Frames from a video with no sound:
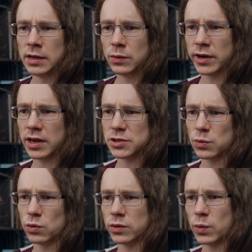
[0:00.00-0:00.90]
When it comes to
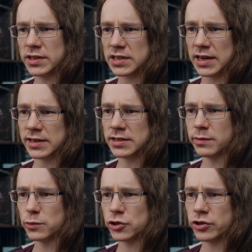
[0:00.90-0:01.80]
One Wasteland, the
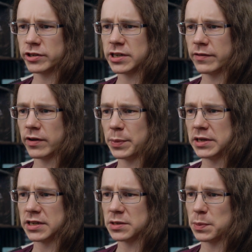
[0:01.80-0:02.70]
majority of our
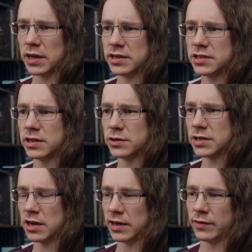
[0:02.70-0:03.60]
PTS players are using
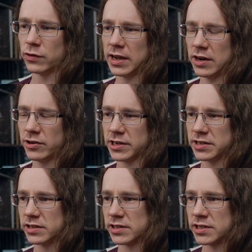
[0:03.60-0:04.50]
high-level
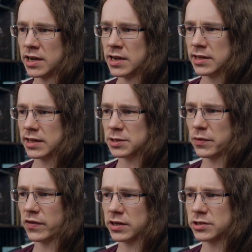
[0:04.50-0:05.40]
characters. That's
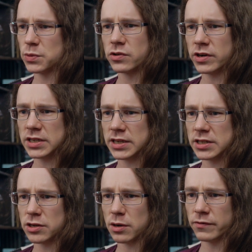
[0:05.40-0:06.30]
providing us with great
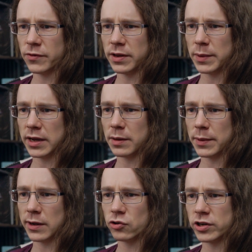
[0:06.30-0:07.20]
data and feedback
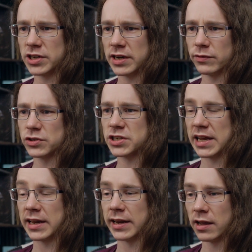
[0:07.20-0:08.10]
about creature levels
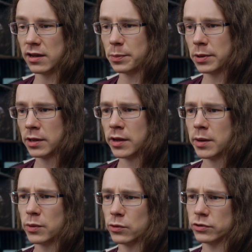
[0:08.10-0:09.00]
scaling up,
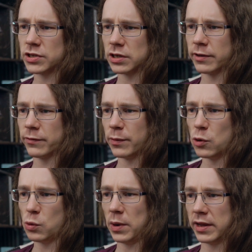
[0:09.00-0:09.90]
but we're also looking for
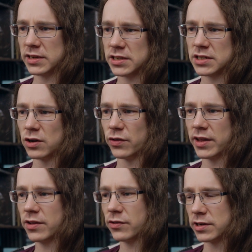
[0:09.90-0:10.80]
more playtesting on the
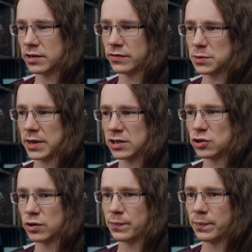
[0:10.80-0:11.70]
other end of the
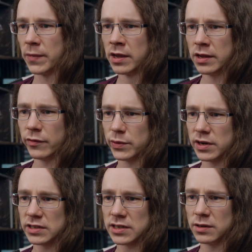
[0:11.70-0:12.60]
spectrum. If you would
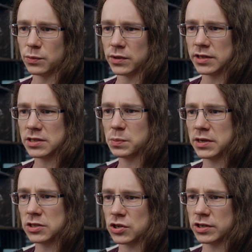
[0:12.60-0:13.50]
like to help with this,
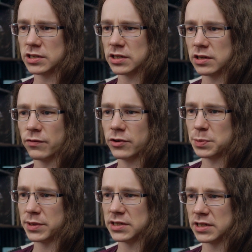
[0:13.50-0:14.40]
please try starting fresh
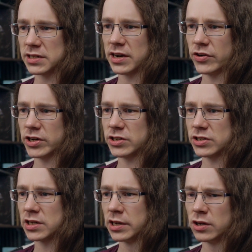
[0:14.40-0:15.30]
PTS
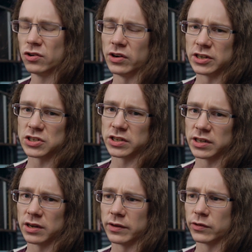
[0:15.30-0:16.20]
characters, or at least starting
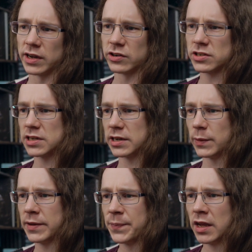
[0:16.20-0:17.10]
low-level characters anyway,